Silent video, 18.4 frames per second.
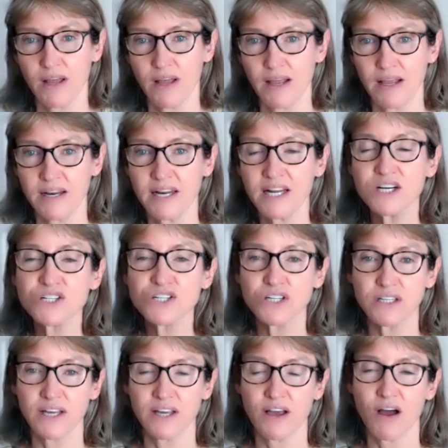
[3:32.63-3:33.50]

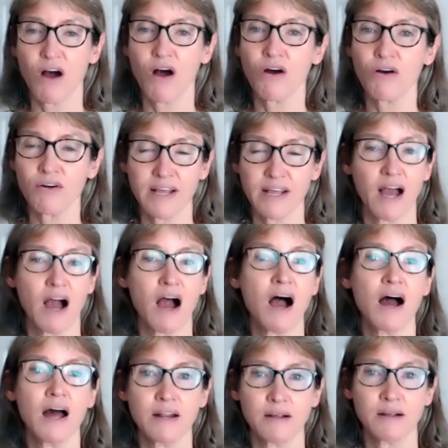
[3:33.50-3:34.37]
initially already
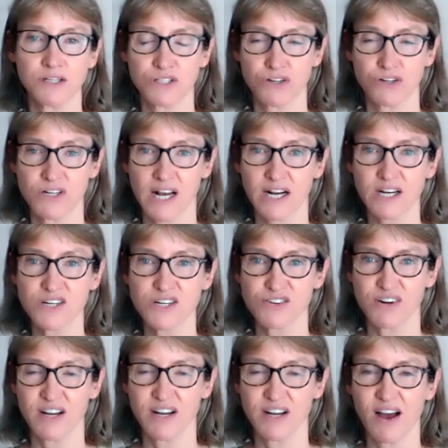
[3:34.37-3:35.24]
on a
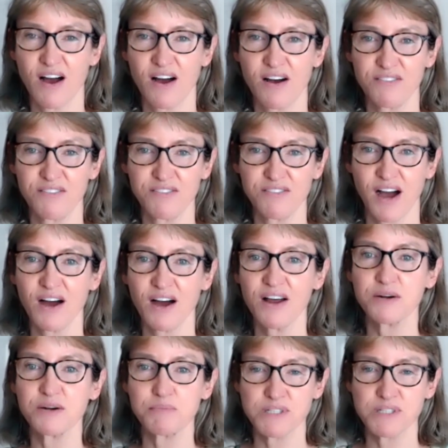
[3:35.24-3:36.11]
trajectory of
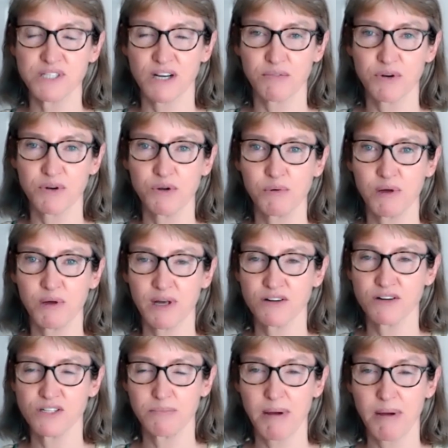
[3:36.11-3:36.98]
100% renewable
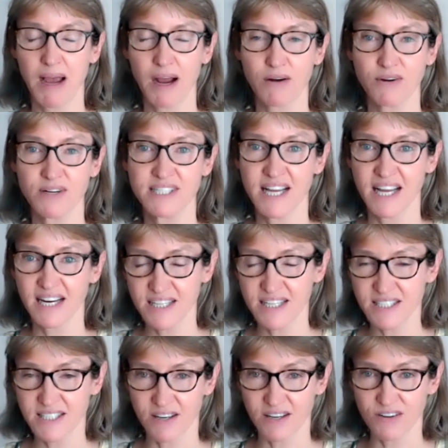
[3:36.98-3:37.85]
energy powered
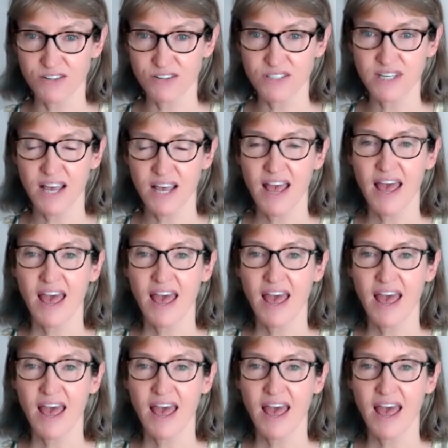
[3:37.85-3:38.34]
data centers,